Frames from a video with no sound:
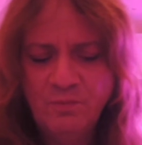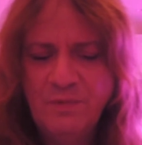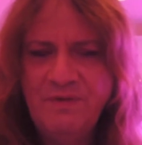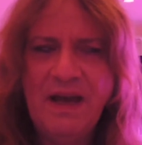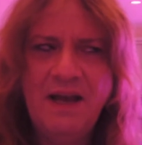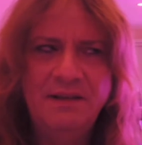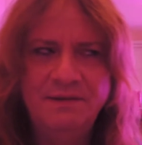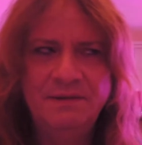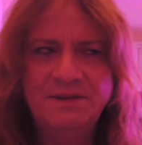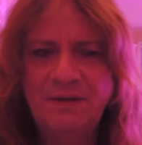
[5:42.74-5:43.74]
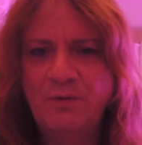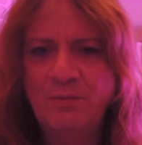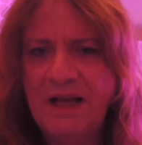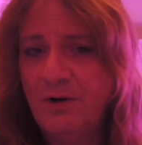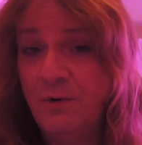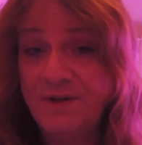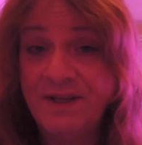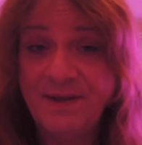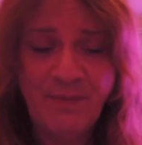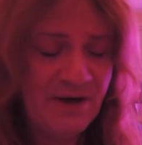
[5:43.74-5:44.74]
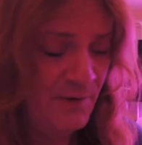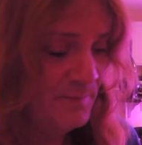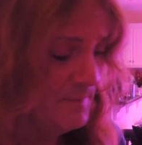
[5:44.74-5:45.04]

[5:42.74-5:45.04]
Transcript: We've had several black holes disappear,